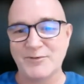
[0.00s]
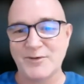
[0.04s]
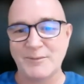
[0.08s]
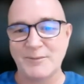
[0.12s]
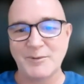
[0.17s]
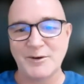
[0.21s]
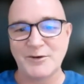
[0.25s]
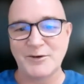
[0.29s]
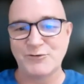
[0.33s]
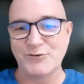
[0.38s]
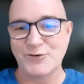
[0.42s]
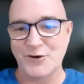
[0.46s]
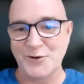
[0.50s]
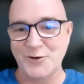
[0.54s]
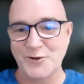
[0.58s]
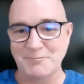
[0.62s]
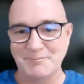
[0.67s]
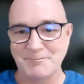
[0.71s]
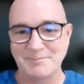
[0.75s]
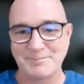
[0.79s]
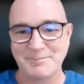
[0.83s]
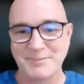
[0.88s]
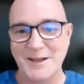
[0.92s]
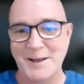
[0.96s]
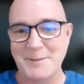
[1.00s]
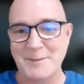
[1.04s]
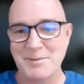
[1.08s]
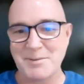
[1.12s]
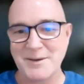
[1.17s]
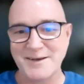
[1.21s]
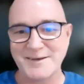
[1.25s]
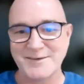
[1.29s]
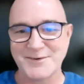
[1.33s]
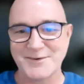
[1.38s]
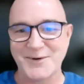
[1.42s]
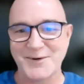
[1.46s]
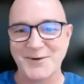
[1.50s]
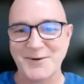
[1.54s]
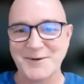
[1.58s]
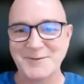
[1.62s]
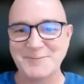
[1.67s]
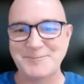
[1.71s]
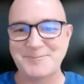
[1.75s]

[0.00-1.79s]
so I'm going to shut up and let Pete talk.